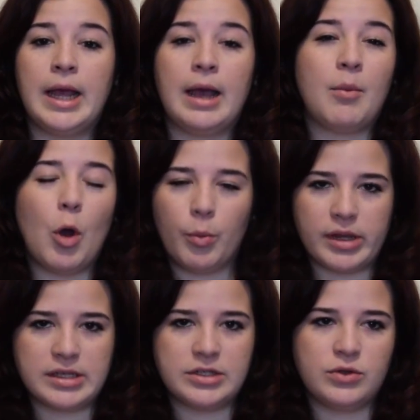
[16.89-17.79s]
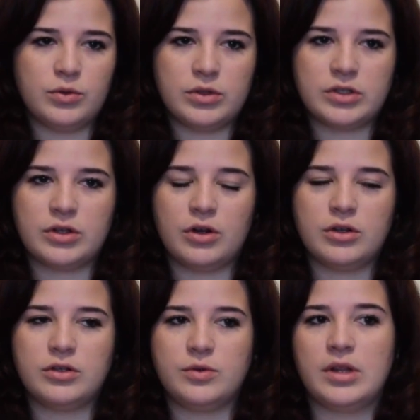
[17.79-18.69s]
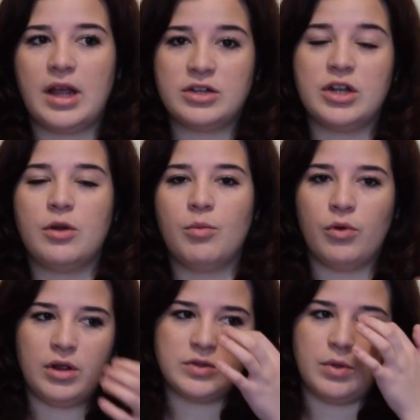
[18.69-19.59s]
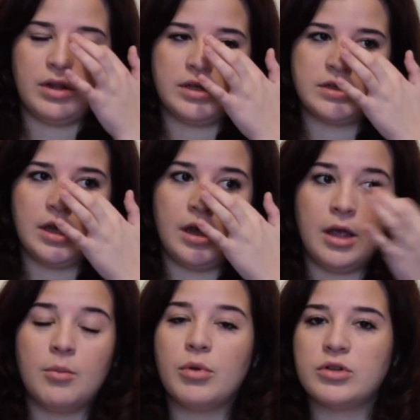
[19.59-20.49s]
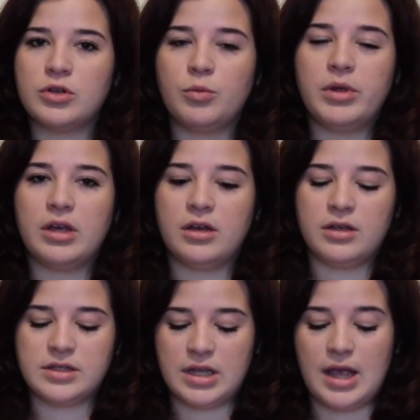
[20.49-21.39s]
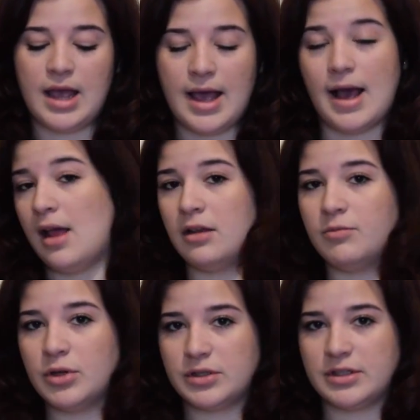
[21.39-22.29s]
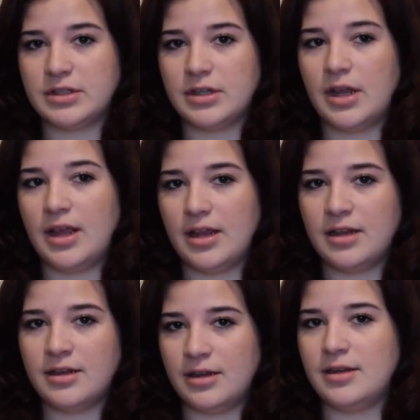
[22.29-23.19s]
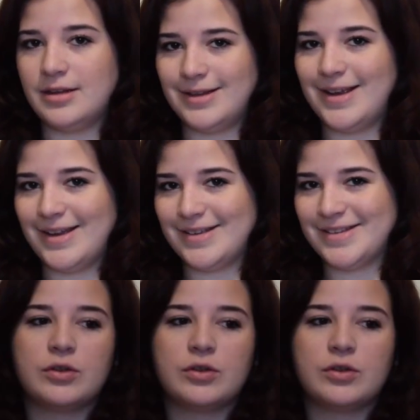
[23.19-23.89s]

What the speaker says: I'm hoping to start doing that channel more as well as booktube because I love books and yeah.